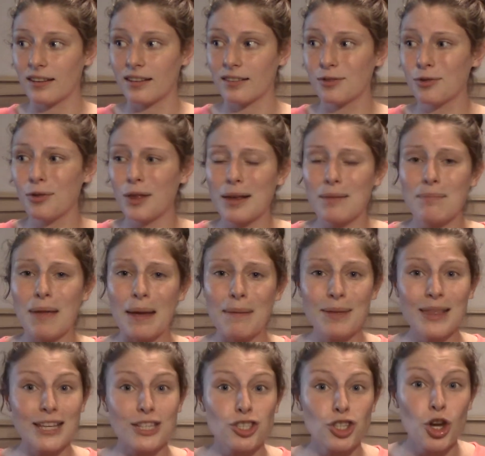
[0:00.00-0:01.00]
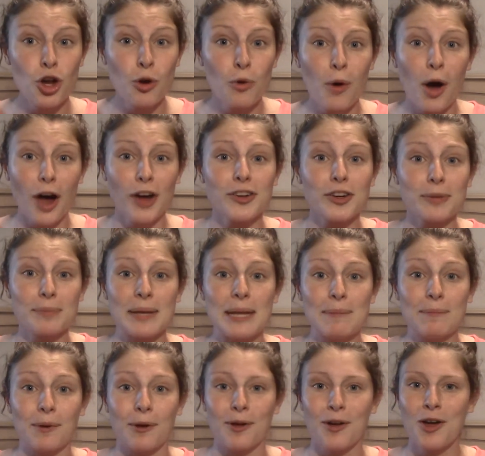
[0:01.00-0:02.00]
so like maybe like 200
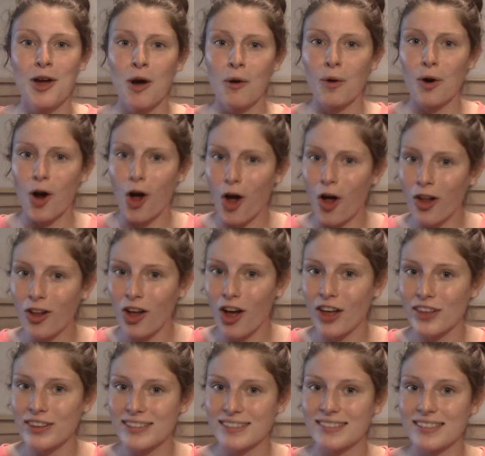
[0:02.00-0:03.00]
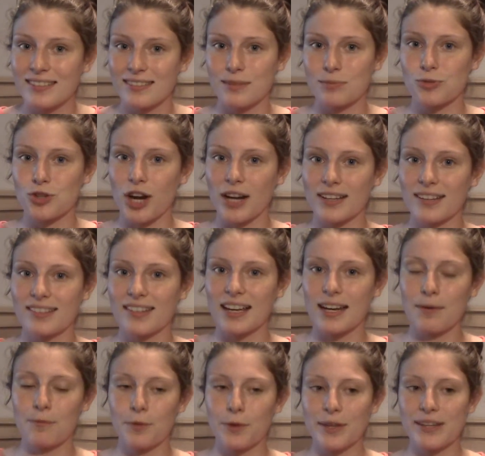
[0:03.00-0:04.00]
people were all on the system trying to
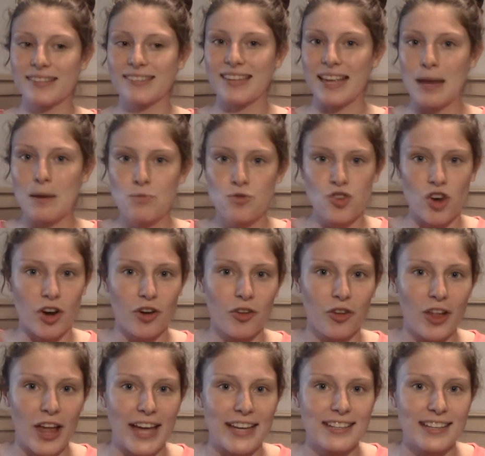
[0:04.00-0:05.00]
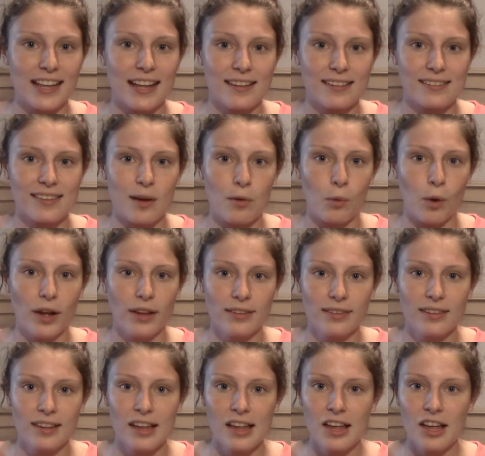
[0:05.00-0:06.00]
sign up for the same general ed classes at
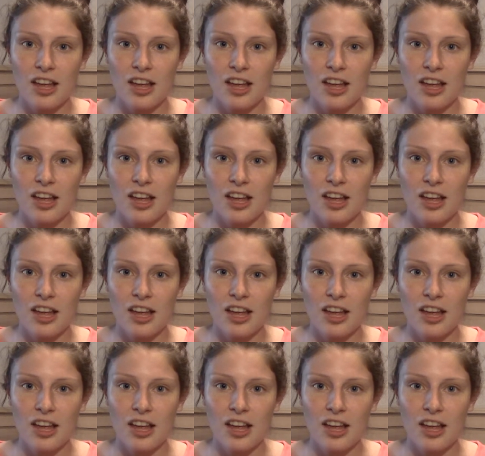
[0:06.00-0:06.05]
once.